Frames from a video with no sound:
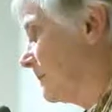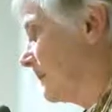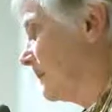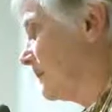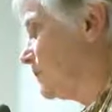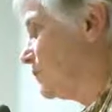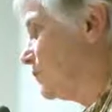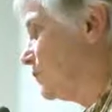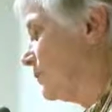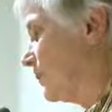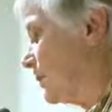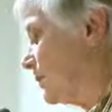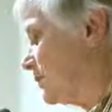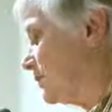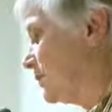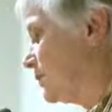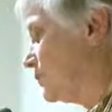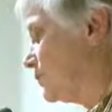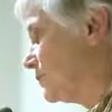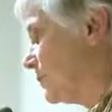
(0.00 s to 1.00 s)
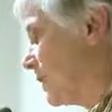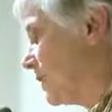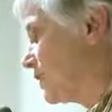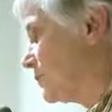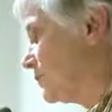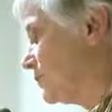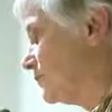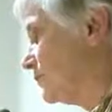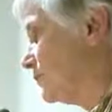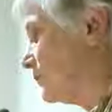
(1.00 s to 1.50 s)
It's a great
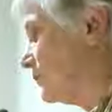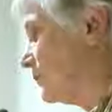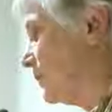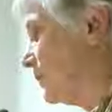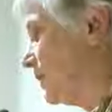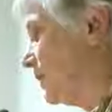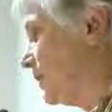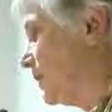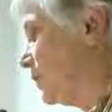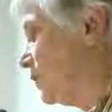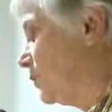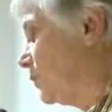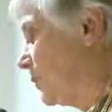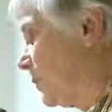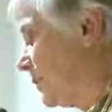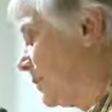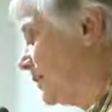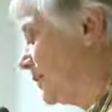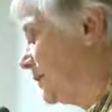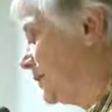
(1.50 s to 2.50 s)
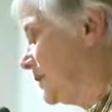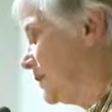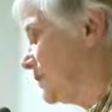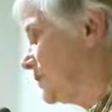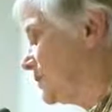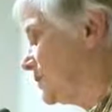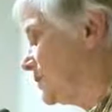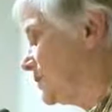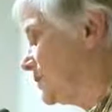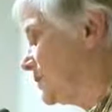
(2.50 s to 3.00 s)
distraction from the inequality in
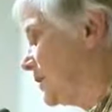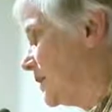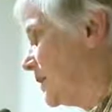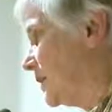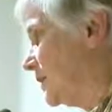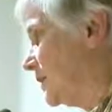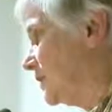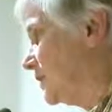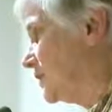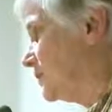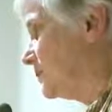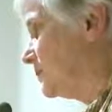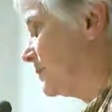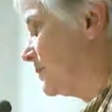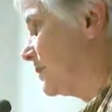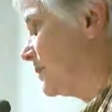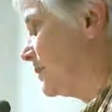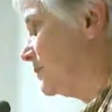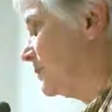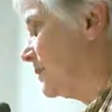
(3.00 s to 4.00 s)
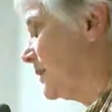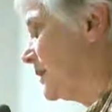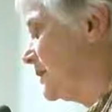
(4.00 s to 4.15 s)
our society that's become